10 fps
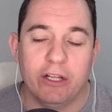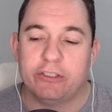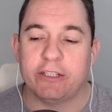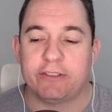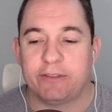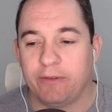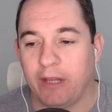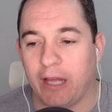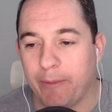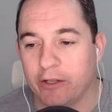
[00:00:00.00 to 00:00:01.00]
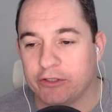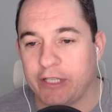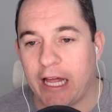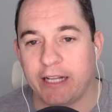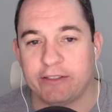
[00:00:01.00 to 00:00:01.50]
Just, I mean, there's
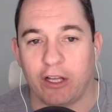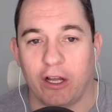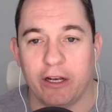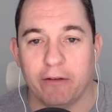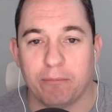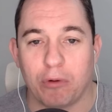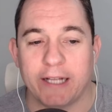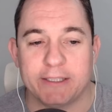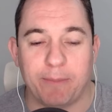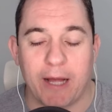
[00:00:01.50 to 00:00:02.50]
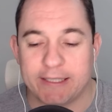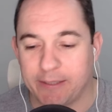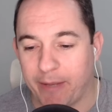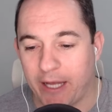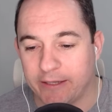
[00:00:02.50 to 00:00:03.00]
not a ton of bright spots
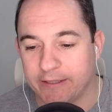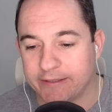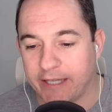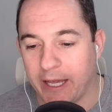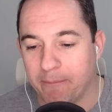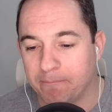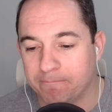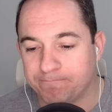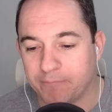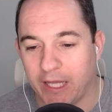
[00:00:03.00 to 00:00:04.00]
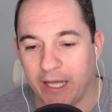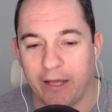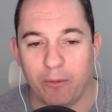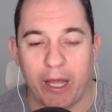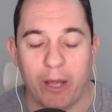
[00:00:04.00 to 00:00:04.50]
about this game.
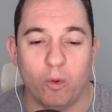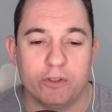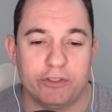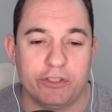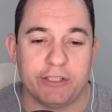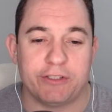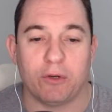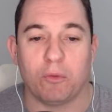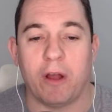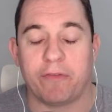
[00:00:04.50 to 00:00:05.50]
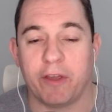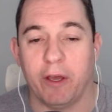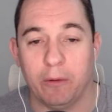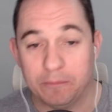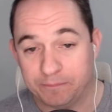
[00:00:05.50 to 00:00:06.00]
It was just a rough
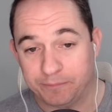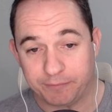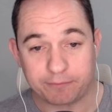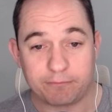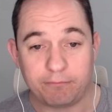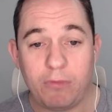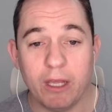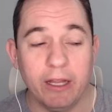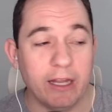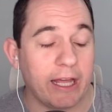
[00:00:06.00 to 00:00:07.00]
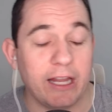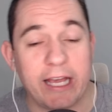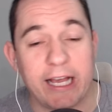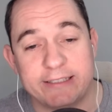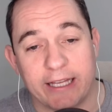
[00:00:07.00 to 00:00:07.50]
go. Like
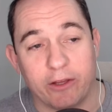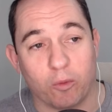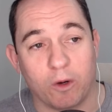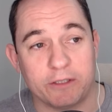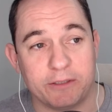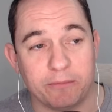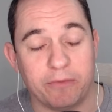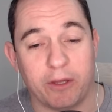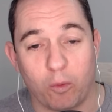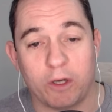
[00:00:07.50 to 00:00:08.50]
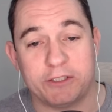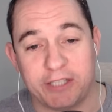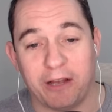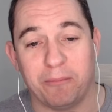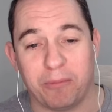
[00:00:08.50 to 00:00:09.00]
I said, there were some
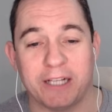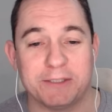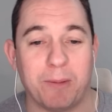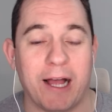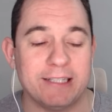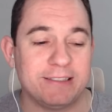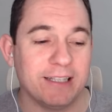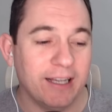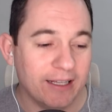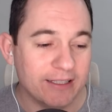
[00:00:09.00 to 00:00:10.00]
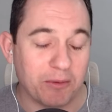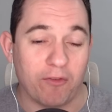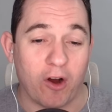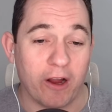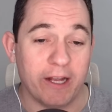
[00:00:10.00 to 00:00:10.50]
bright spots. Some of
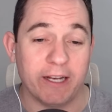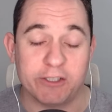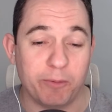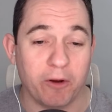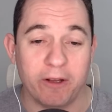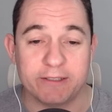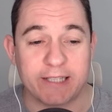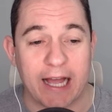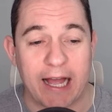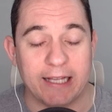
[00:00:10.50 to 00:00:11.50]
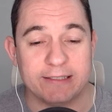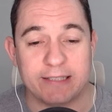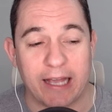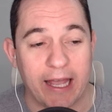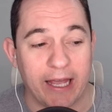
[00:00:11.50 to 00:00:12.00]
our inexperienced guys
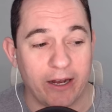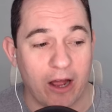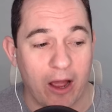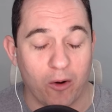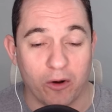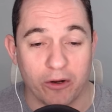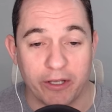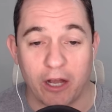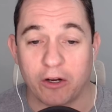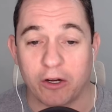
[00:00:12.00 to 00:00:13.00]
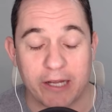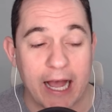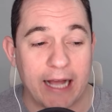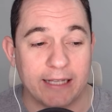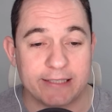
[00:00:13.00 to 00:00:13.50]
and our younger
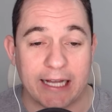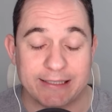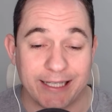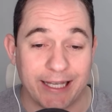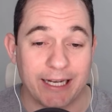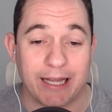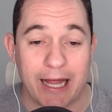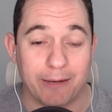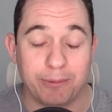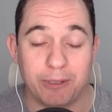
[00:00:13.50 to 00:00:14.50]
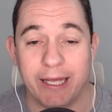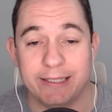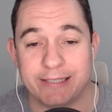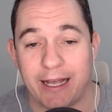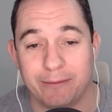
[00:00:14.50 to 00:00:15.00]
guys got to get a lot of
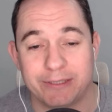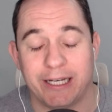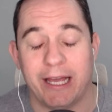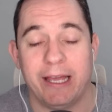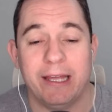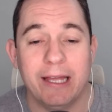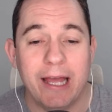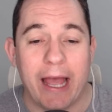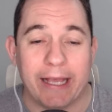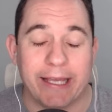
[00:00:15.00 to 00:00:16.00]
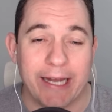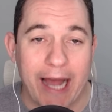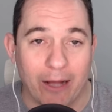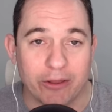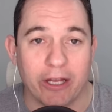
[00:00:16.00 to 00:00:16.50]
playing time today and get
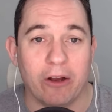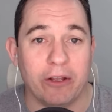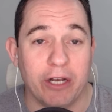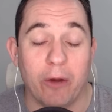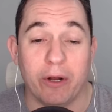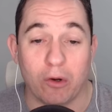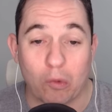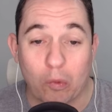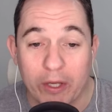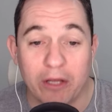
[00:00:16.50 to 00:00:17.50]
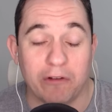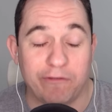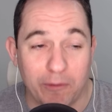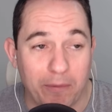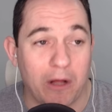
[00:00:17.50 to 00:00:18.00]
out there, you know, in a real
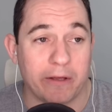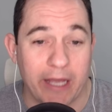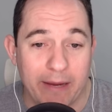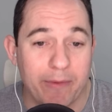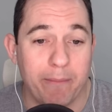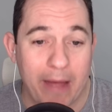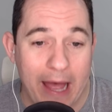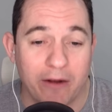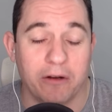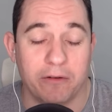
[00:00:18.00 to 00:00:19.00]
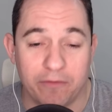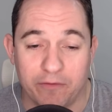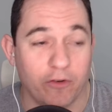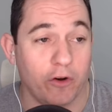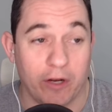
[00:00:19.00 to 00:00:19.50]
football game that mattered
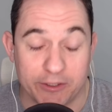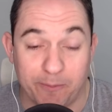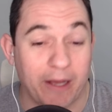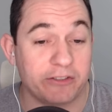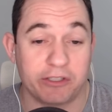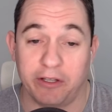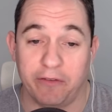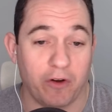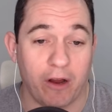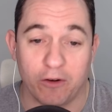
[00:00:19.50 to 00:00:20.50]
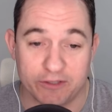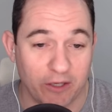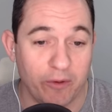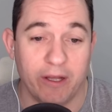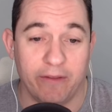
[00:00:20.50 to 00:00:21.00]
especially for
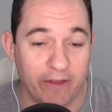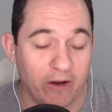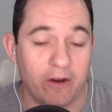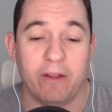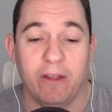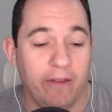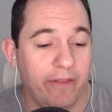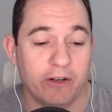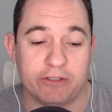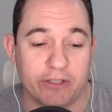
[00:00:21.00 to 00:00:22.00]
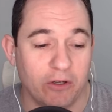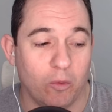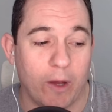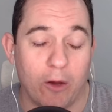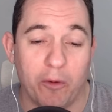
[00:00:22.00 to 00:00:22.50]
Arizona. They're still
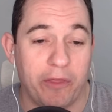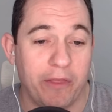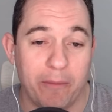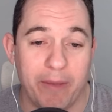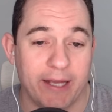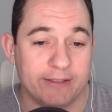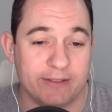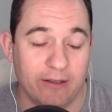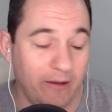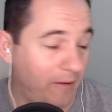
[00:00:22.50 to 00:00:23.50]
well within the mix.